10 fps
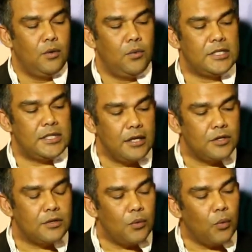What's, in,
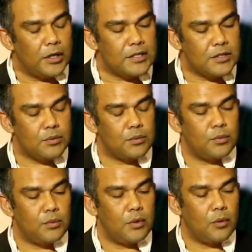what's
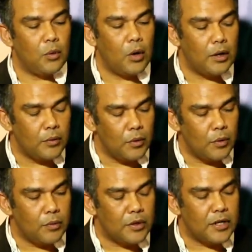
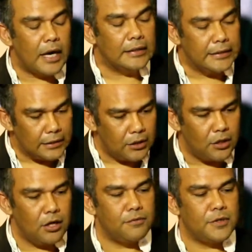the, idea
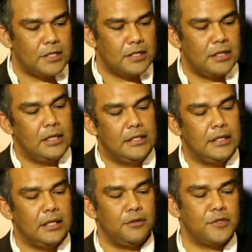of this
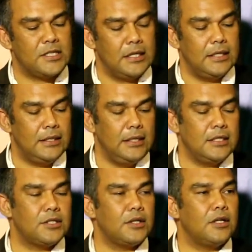IDIA facility
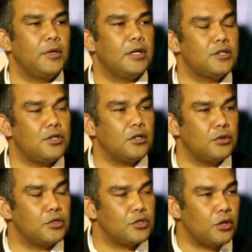is so that we can
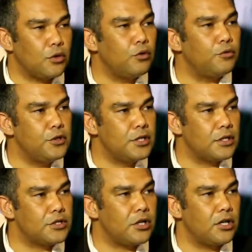start, start off
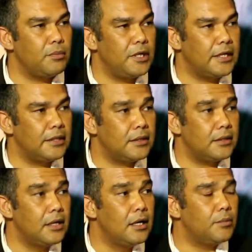using astronomy
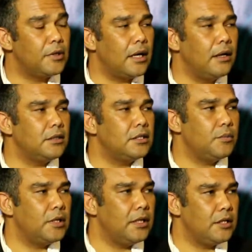data, but
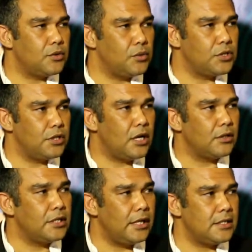ultimately it's also now
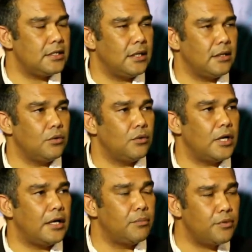testing or
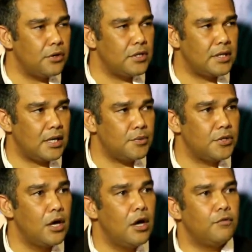running
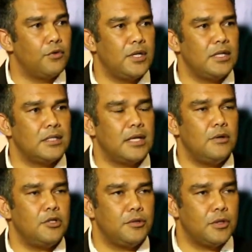prototypes for the establish,